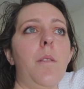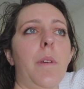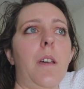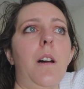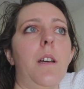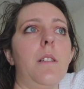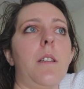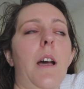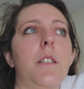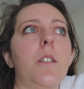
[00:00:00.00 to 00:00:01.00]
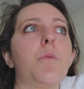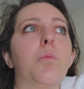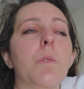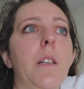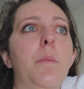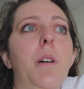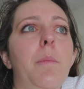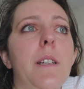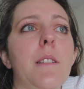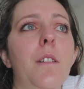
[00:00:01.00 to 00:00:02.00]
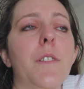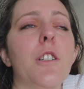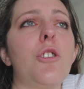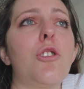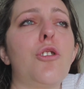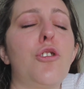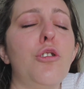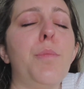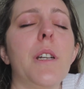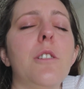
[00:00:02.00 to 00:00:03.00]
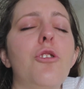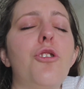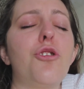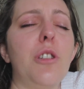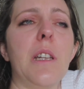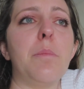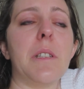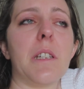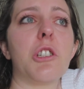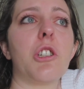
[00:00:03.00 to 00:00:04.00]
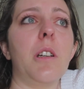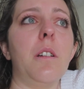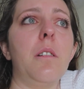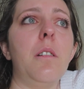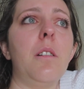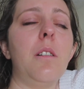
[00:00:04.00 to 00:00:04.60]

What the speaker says: Because I just really put myself in a stupid and shitty position